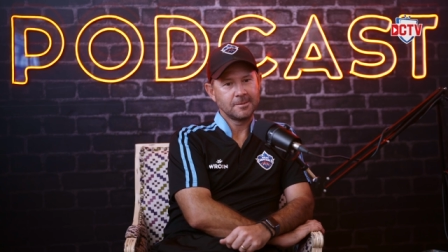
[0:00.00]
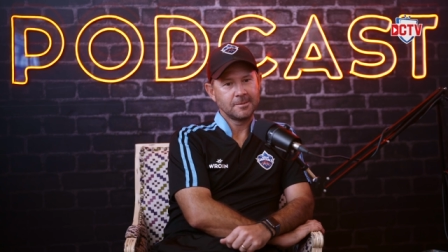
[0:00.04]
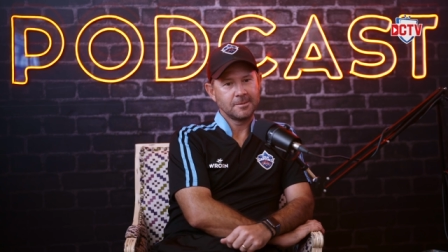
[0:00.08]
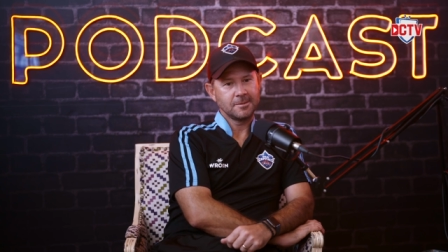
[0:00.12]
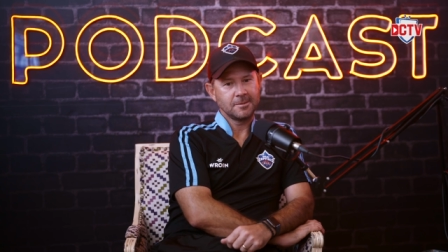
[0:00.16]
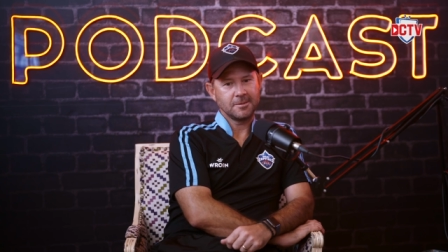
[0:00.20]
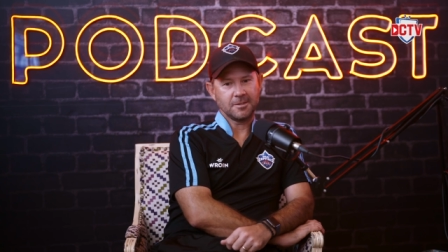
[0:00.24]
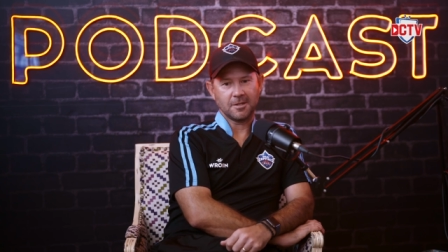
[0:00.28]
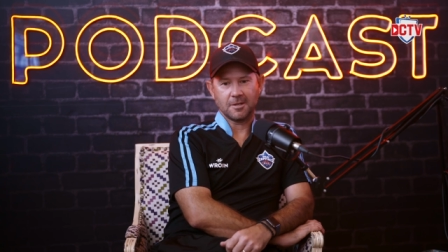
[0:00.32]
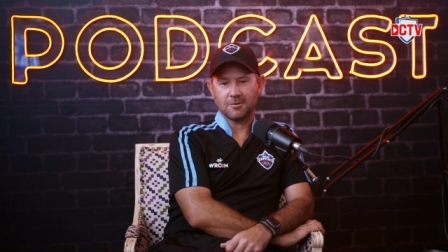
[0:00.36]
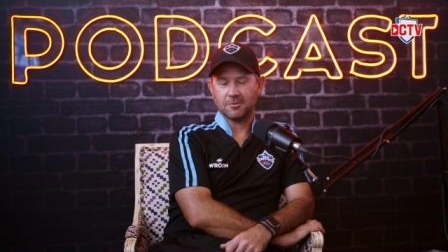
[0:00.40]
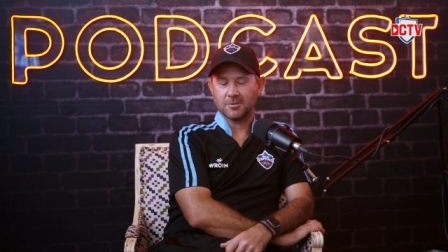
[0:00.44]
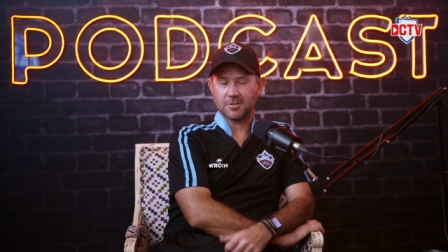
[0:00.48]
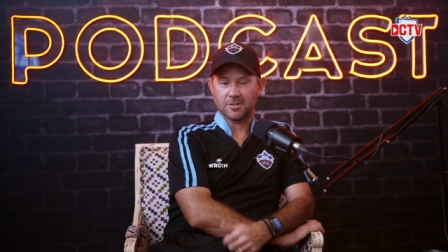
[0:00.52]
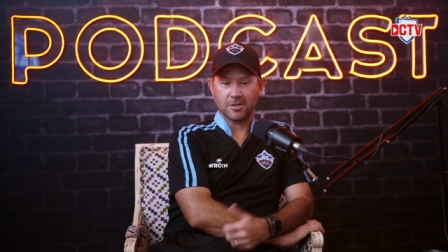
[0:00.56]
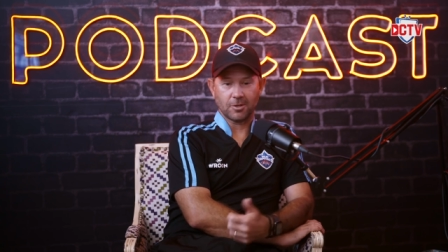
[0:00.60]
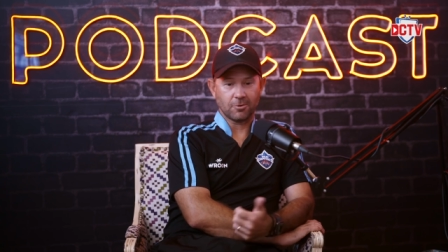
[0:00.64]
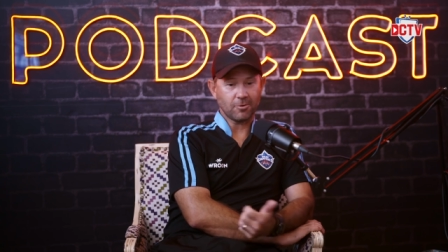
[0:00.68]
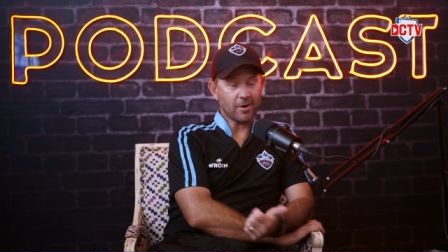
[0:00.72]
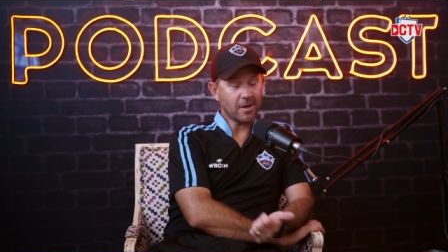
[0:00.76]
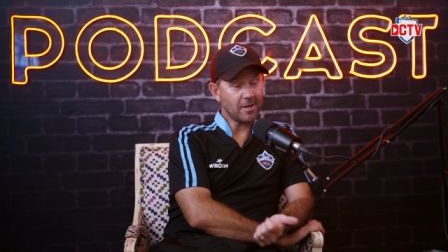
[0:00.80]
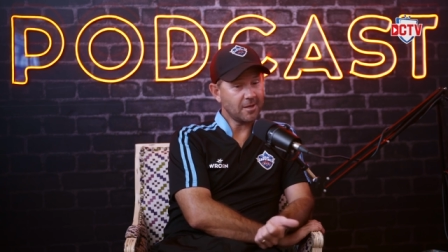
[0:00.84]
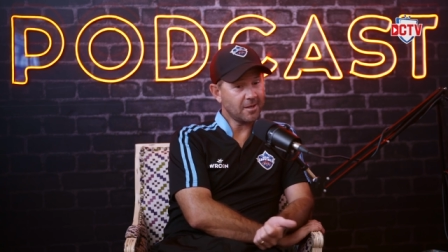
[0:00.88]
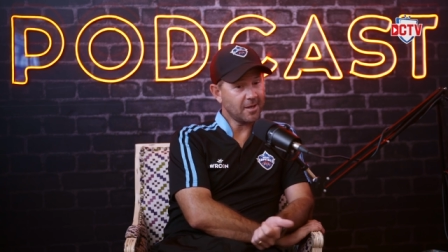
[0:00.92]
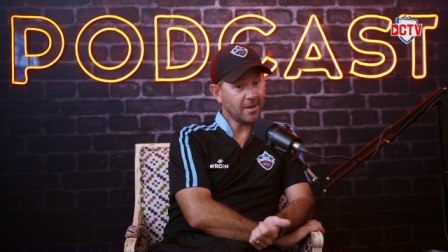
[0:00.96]
you know it's a
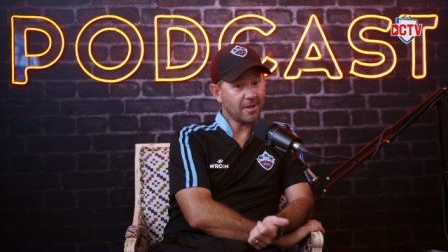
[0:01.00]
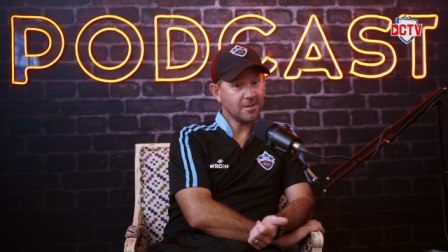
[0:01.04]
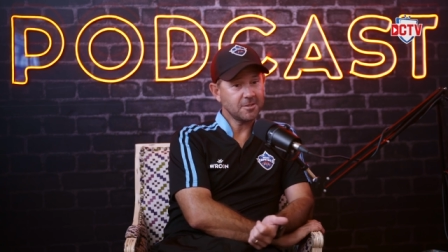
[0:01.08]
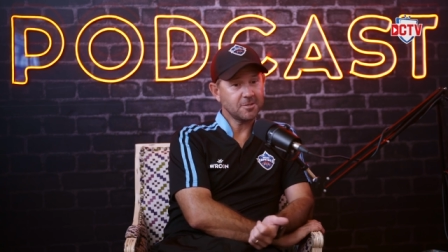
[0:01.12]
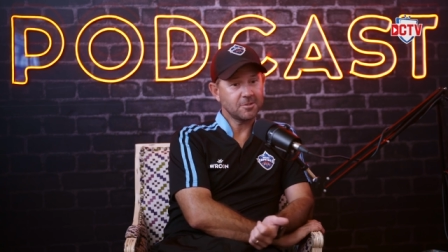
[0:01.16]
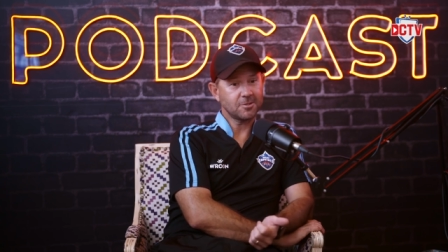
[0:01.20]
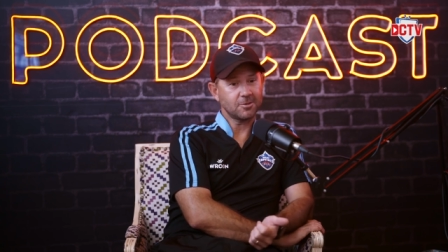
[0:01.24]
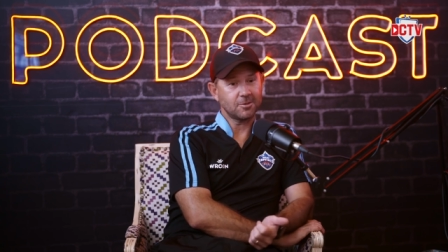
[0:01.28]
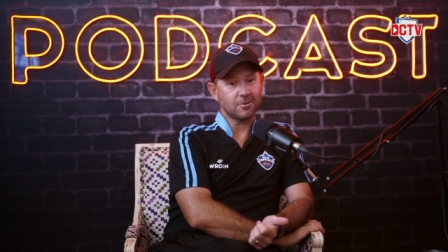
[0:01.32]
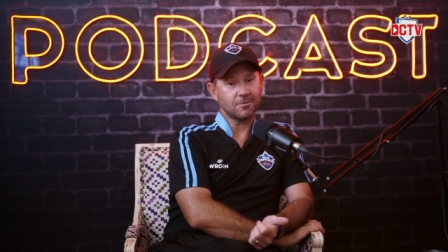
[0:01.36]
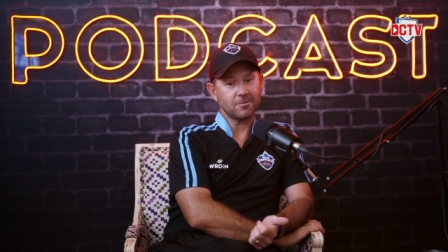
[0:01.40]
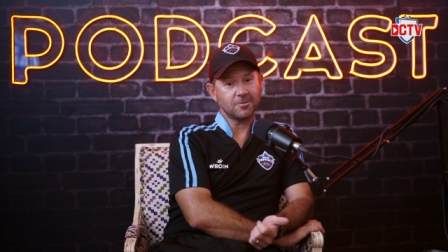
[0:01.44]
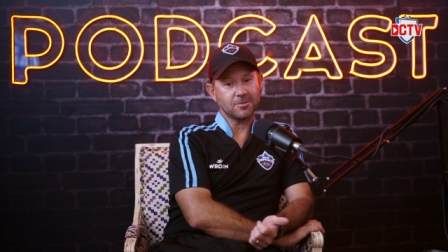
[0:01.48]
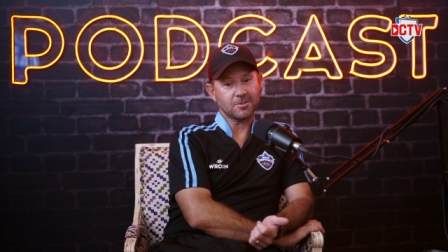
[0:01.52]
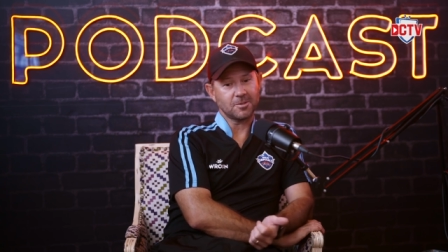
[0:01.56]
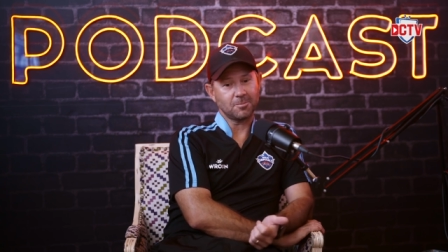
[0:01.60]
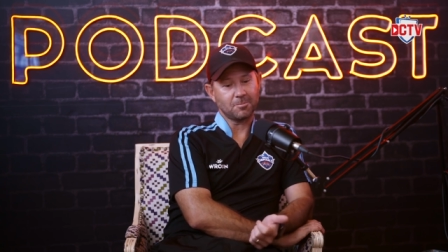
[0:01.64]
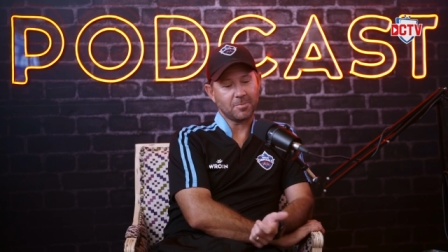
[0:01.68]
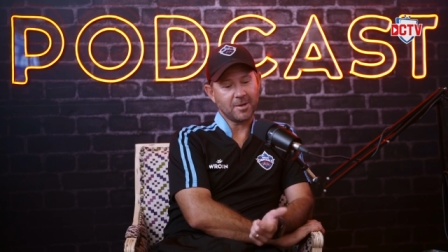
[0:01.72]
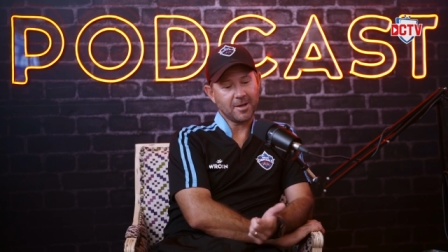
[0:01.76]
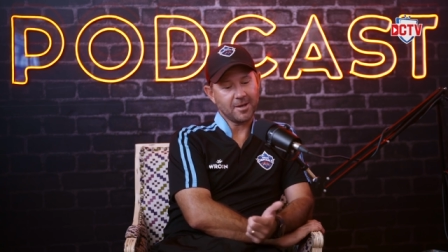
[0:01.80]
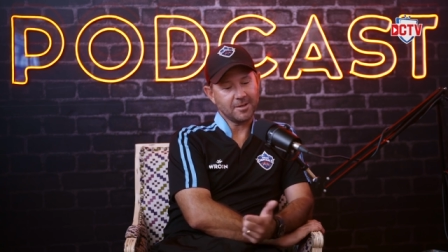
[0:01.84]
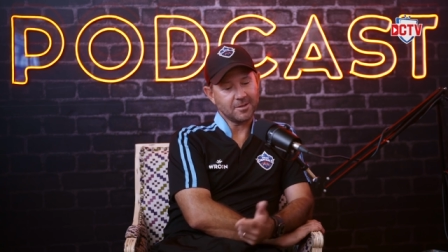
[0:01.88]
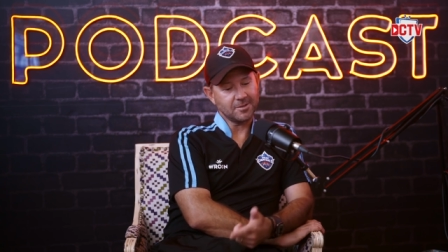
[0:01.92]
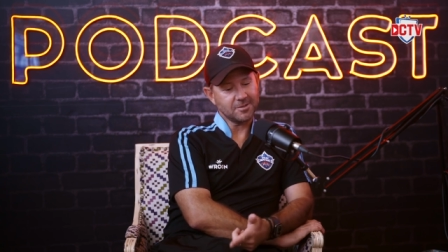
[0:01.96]
great catch, or if it's a
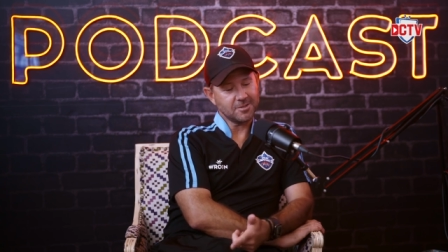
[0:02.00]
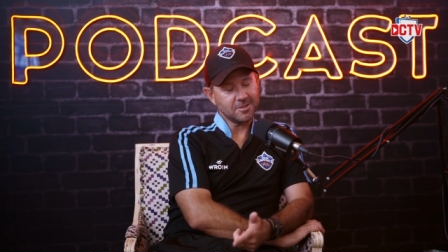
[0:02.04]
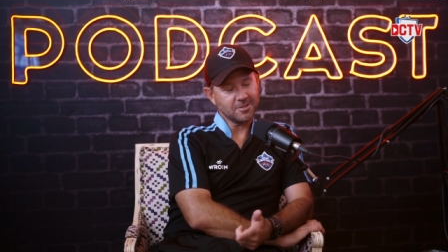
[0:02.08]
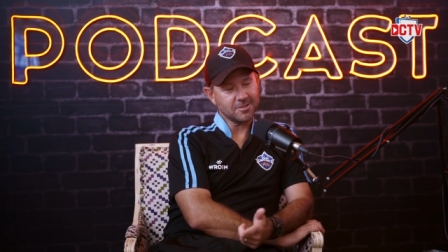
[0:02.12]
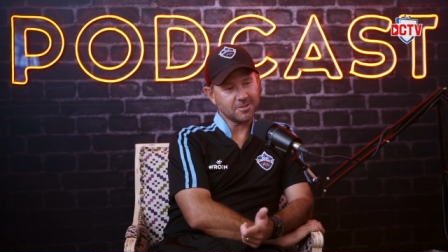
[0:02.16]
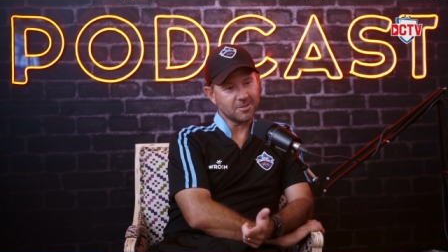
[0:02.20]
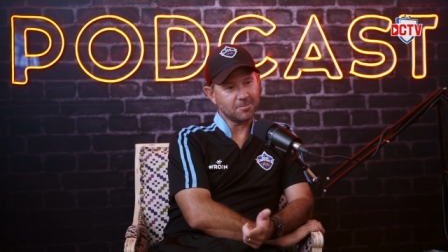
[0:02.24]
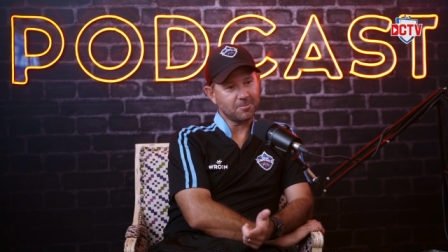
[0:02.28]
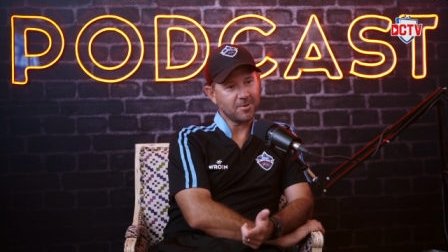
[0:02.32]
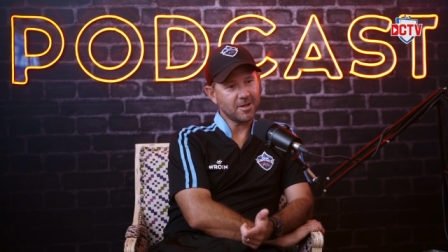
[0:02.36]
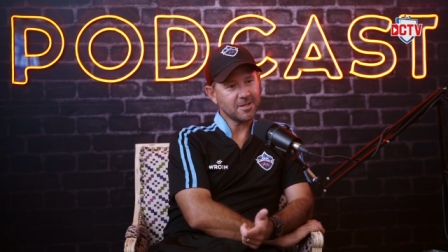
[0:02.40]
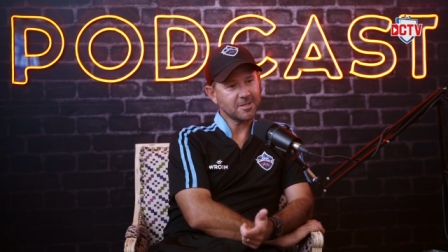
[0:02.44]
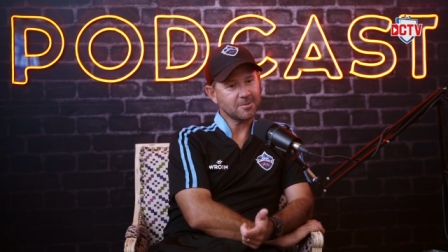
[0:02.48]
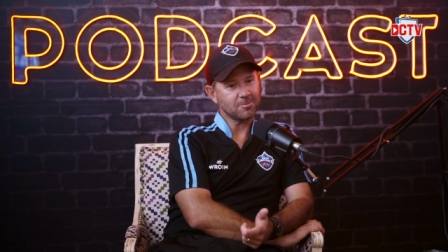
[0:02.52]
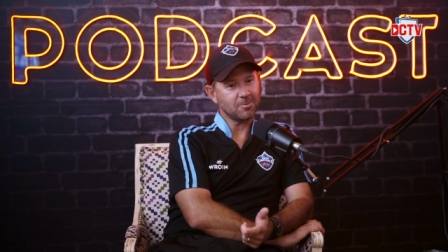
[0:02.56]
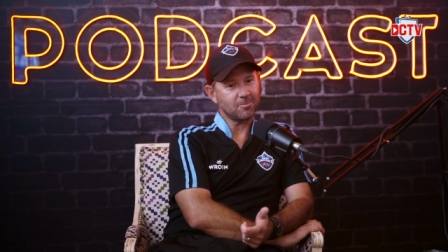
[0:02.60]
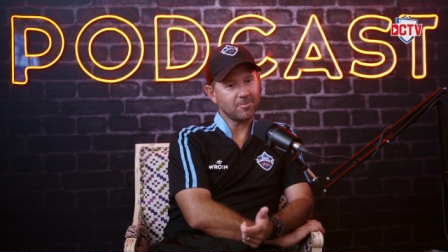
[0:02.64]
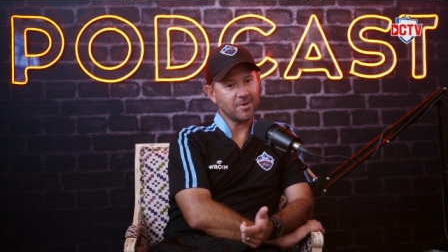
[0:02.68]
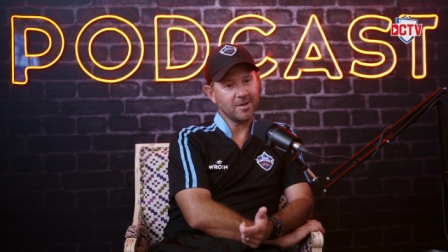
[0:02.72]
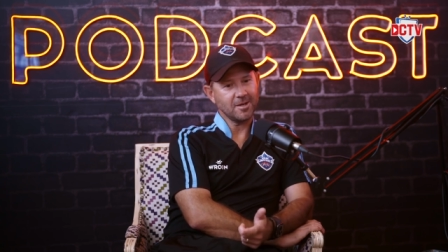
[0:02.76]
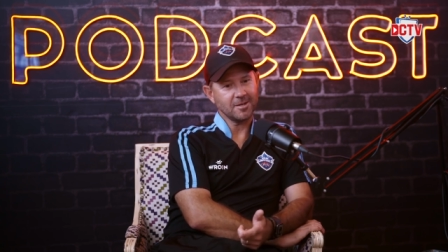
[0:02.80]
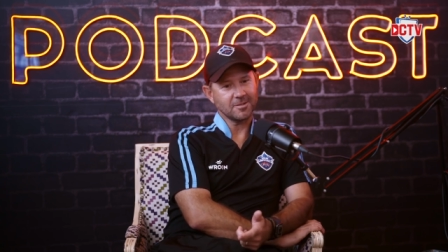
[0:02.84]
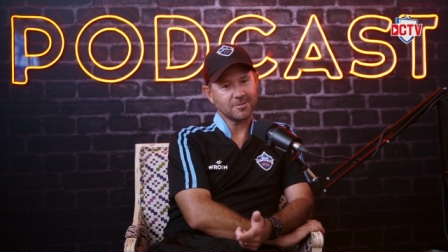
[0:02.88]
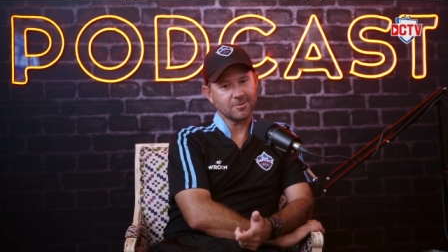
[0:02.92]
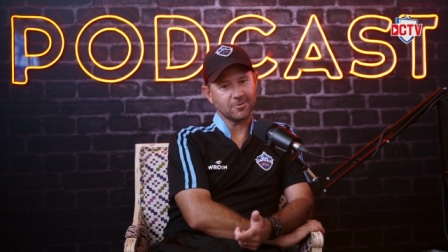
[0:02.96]
bad decision a batsman
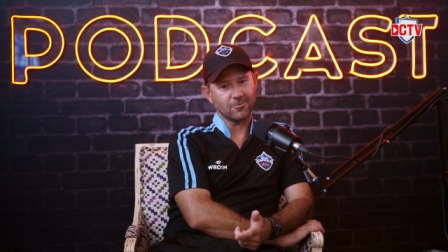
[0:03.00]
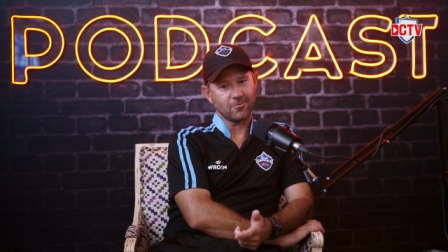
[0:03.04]
makes,